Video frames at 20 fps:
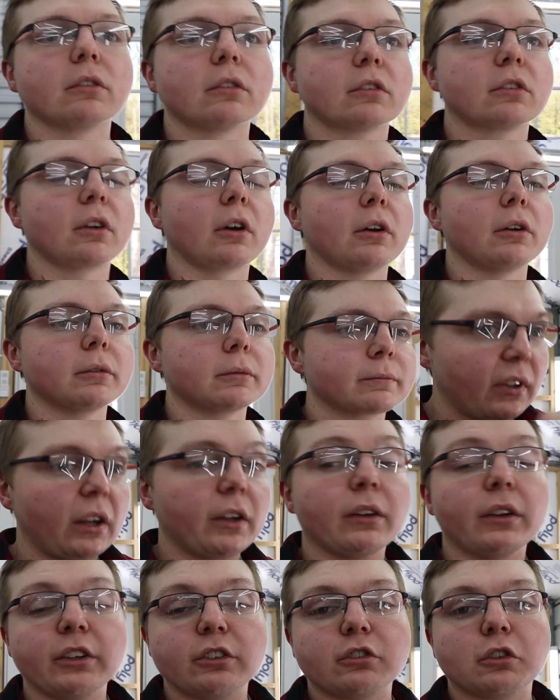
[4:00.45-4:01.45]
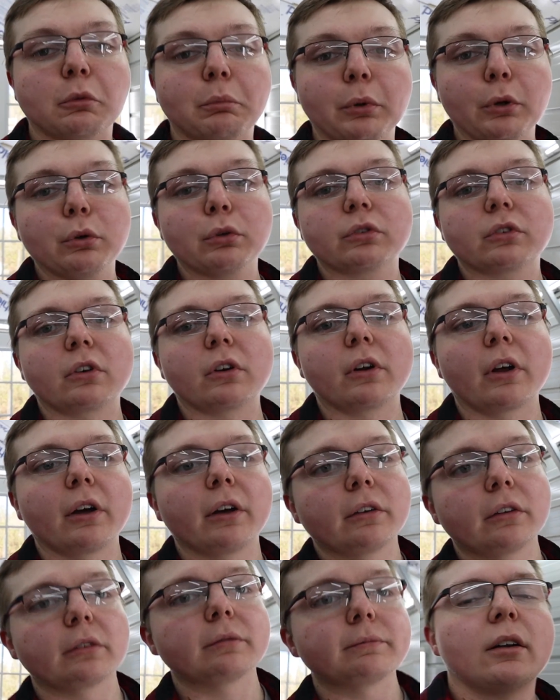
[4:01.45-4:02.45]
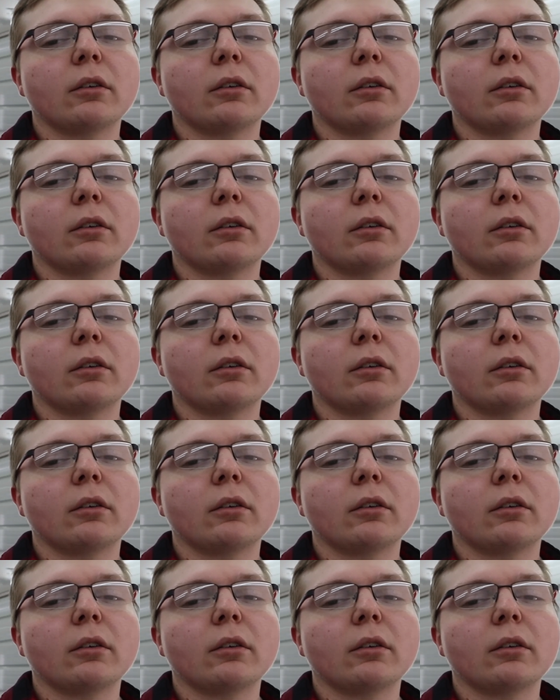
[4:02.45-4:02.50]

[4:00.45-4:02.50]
so at least your booster does.